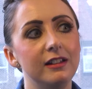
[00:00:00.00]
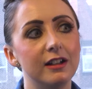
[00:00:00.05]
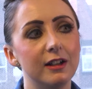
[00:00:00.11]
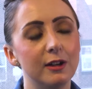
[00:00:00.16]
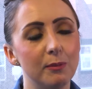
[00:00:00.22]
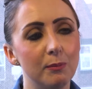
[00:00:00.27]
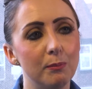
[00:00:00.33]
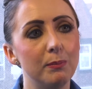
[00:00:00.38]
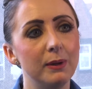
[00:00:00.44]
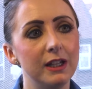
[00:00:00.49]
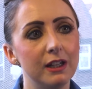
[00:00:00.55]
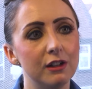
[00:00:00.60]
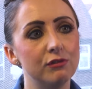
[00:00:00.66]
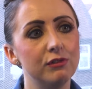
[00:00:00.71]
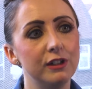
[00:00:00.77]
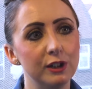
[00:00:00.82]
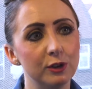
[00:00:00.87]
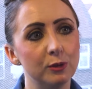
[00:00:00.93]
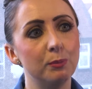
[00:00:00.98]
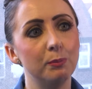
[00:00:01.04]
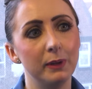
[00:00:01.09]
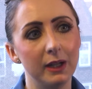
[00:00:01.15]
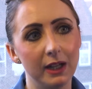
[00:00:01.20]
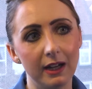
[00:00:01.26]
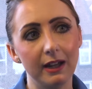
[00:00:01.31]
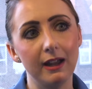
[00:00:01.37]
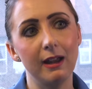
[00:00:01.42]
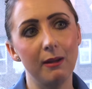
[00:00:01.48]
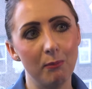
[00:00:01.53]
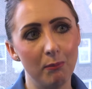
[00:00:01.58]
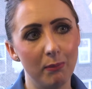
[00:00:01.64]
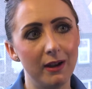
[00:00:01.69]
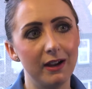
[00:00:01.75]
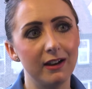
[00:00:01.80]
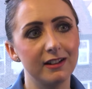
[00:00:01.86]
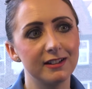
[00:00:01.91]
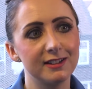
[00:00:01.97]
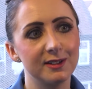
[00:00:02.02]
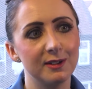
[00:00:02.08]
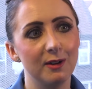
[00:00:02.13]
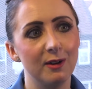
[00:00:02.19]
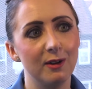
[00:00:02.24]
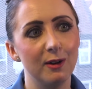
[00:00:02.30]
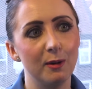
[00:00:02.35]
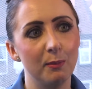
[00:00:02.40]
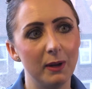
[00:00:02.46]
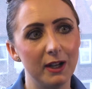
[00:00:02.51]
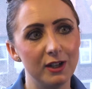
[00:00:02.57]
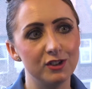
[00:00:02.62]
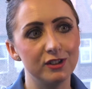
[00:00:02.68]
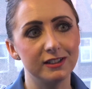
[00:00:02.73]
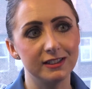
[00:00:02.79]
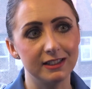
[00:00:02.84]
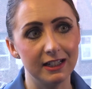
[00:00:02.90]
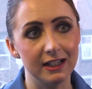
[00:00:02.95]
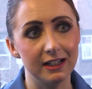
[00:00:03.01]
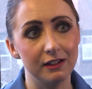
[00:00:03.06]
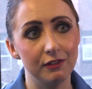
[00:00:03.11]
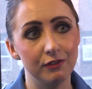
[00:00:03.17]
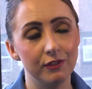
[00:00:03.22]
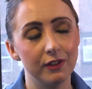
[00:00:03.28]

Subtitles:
You can be a real big impact on a patient's life.